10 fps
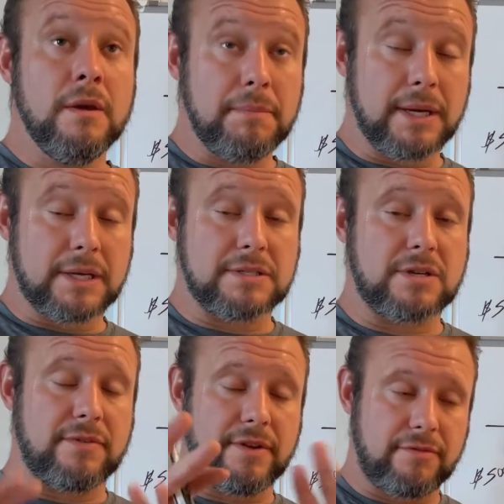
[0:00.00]
being
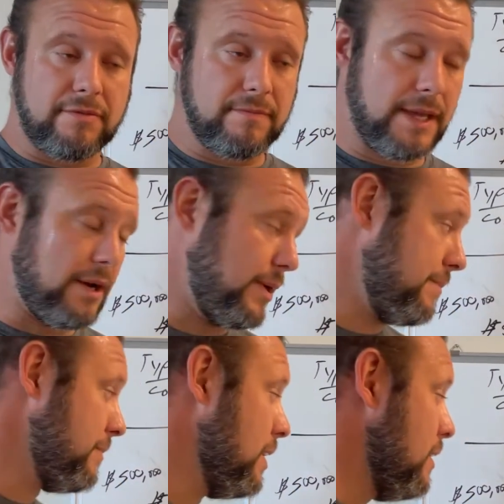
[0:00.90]
conservative. Anyway,
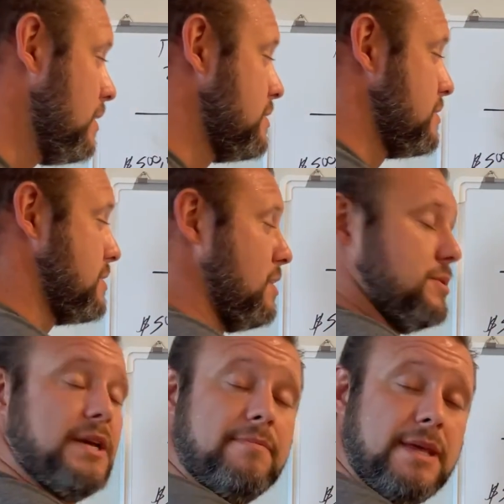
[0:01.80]
so
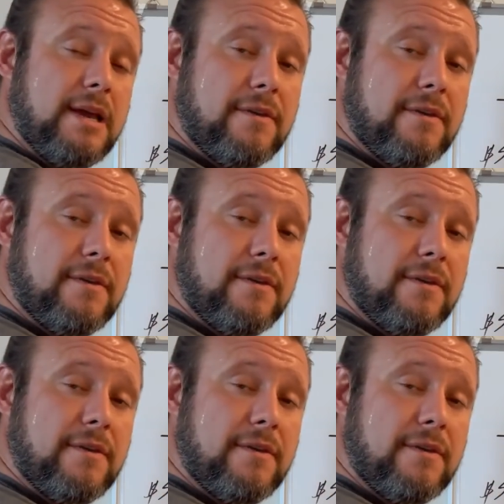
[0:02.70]
same thing,